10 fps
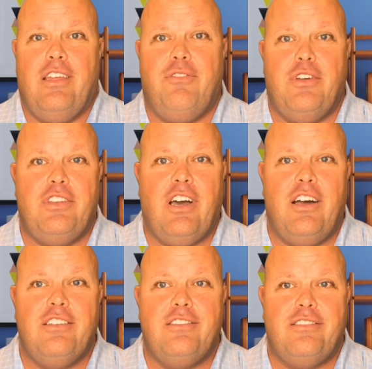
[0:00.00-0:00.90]
And if it
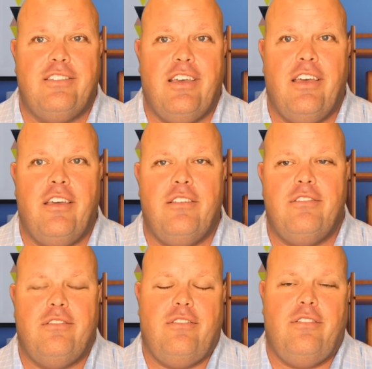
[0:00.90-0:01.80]
does,
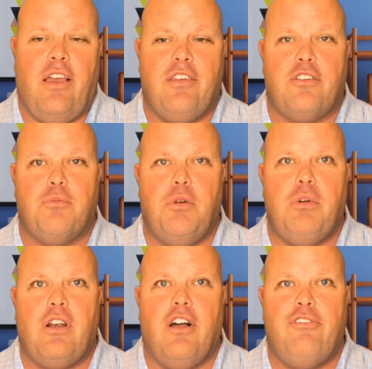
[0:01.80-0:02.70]
then I think you'll be
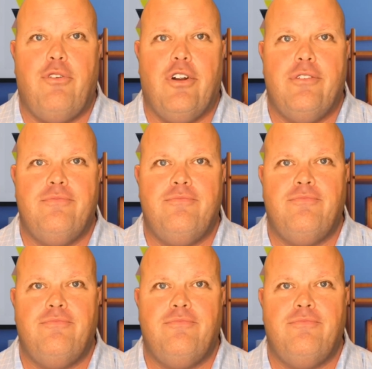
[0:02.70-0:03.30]
better off for it.